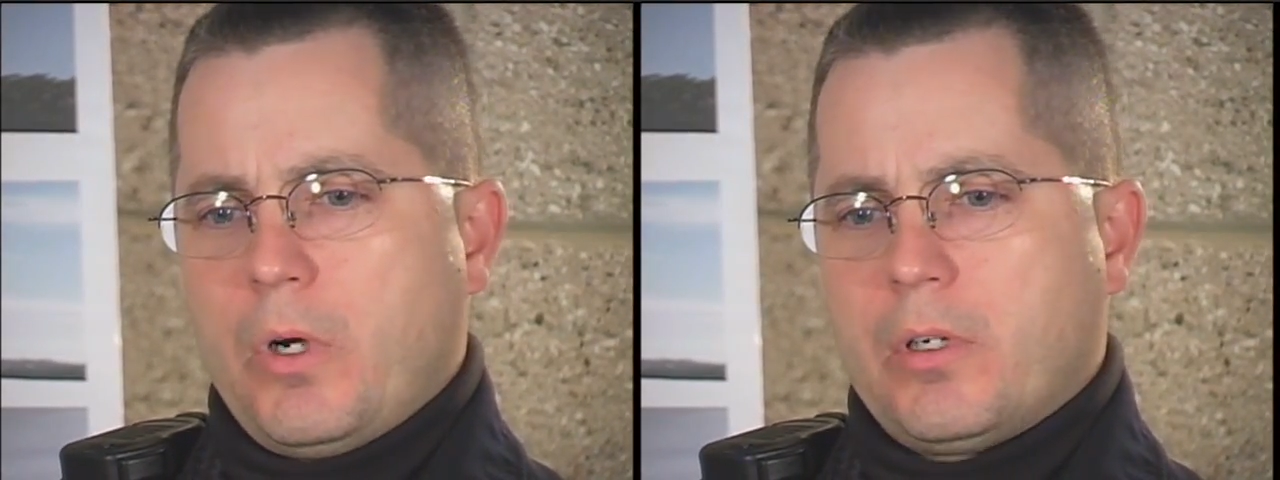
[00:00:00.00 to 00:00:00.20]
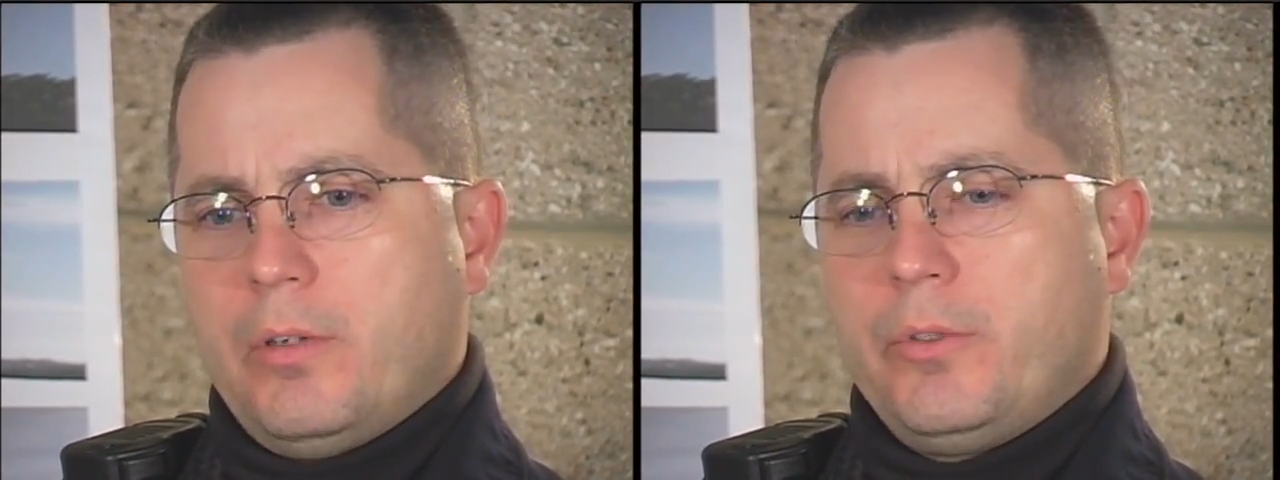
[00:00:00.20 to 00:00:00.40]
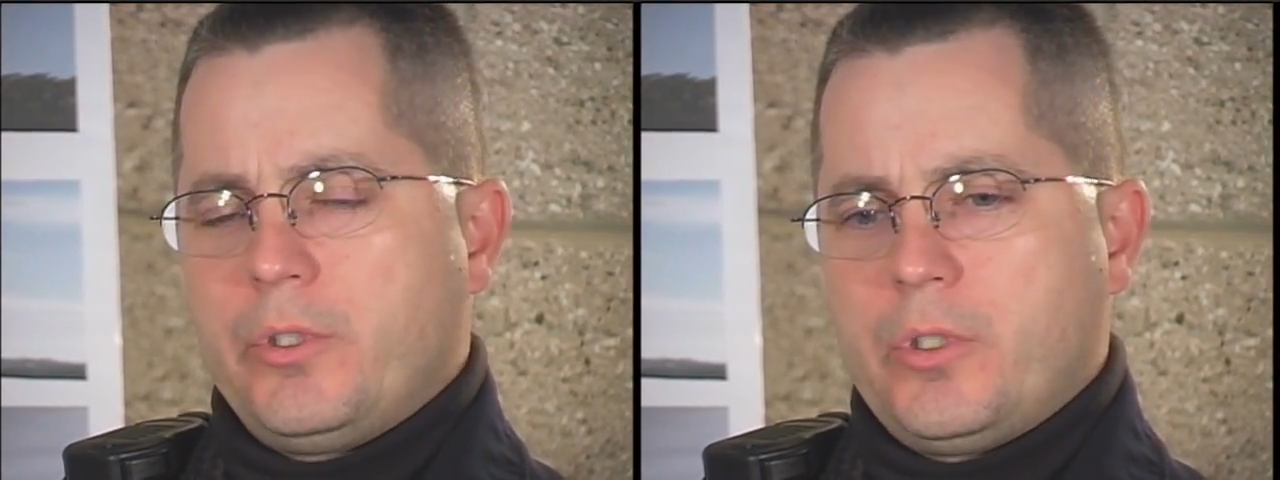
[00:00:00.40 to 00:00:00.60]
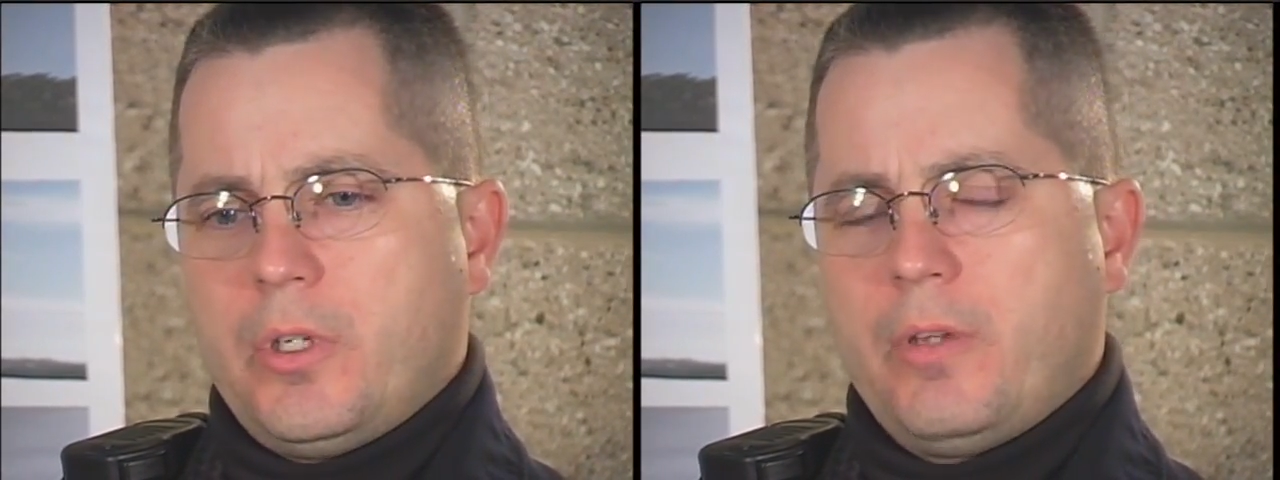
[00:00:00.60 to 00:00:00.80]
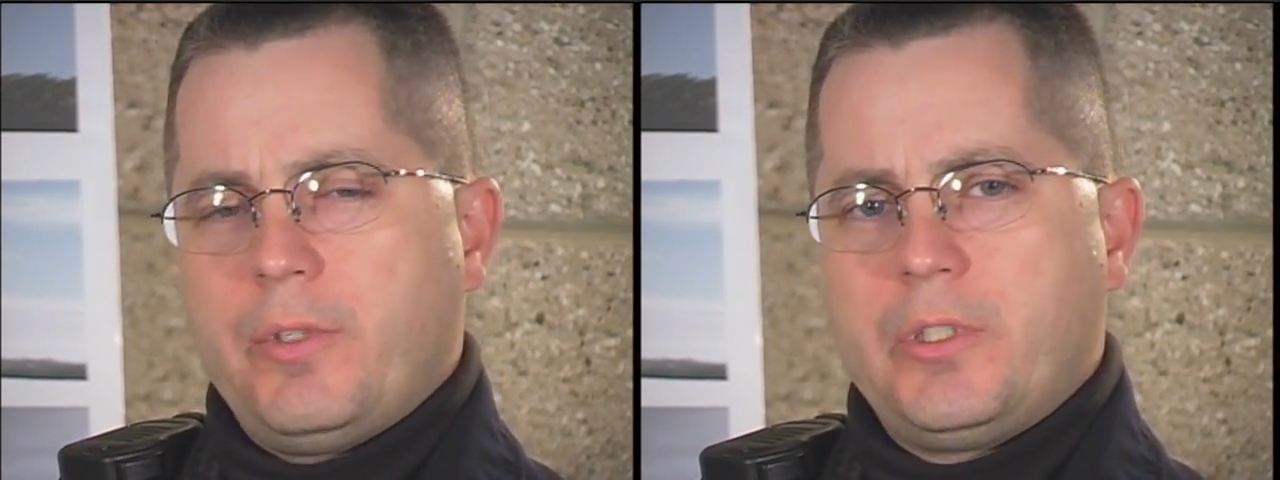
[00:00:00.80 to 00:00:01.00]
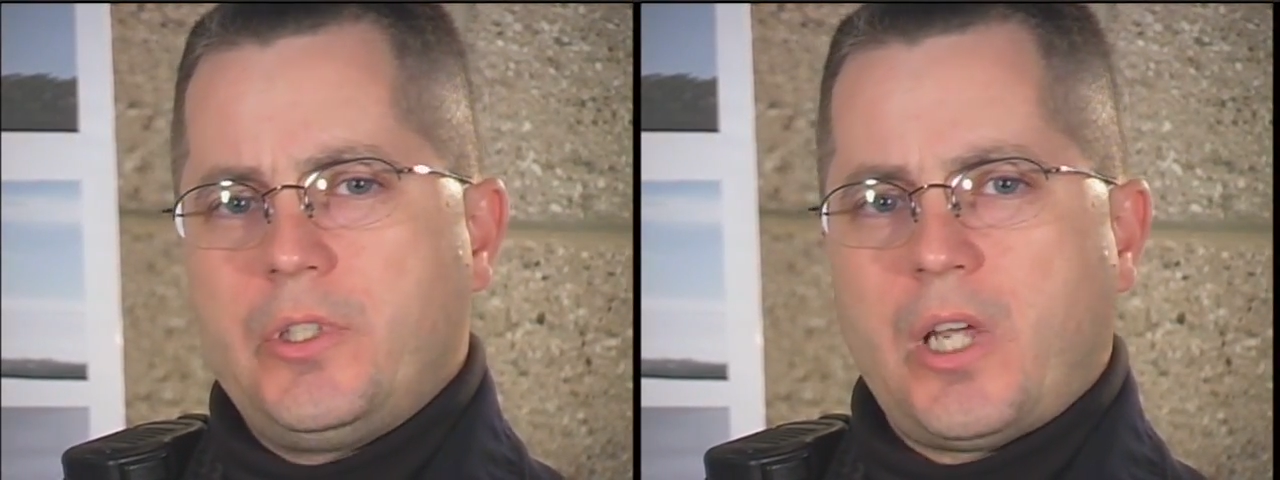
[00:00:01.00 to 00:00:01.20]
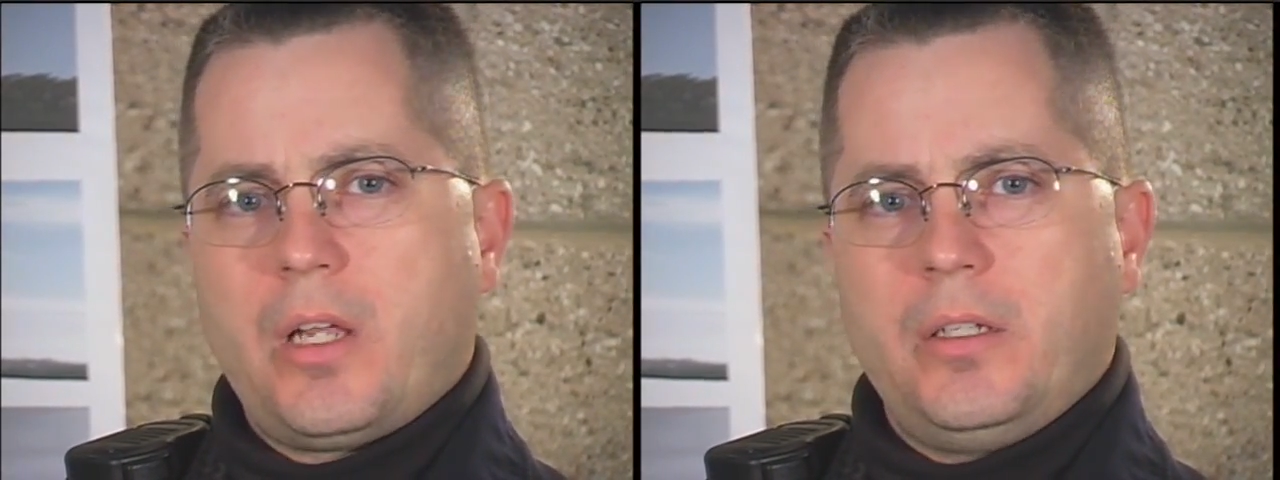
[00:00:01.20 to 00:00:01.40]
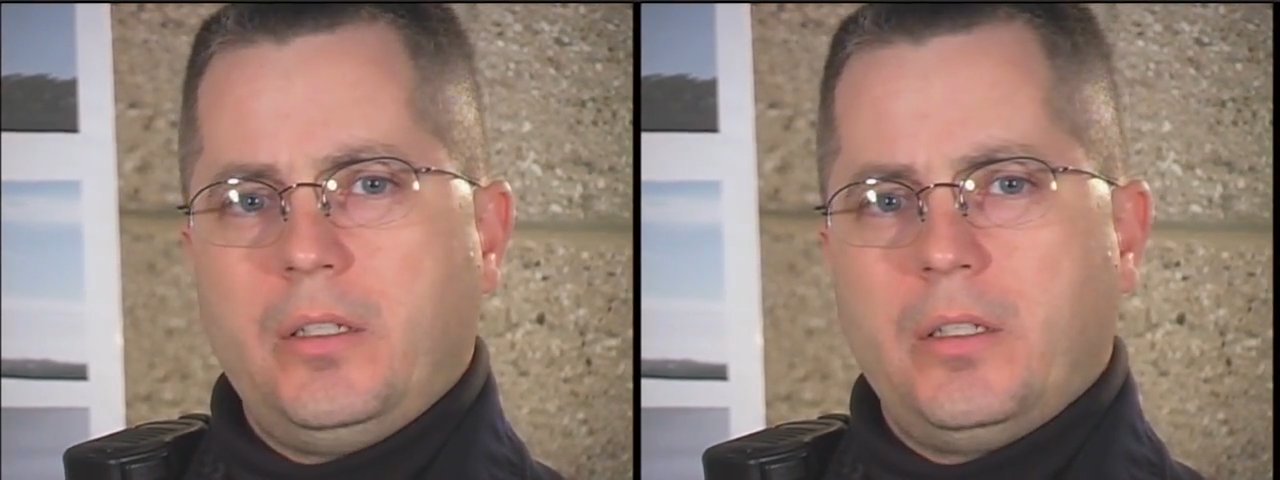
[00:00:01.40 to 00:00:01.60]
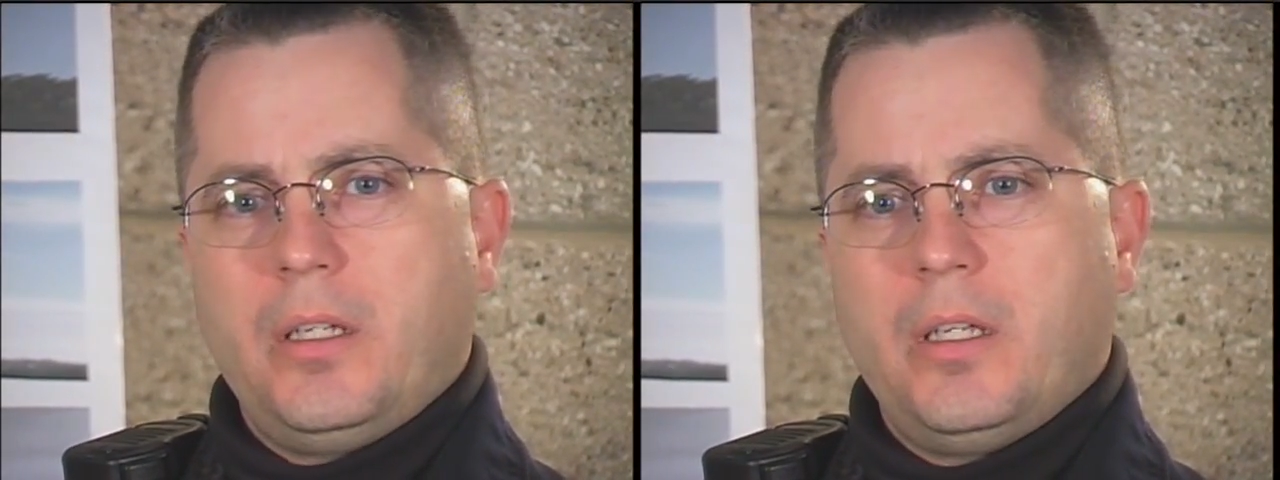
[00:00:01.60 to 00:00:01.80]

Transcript: walk over, and sure enough, it's Johnny.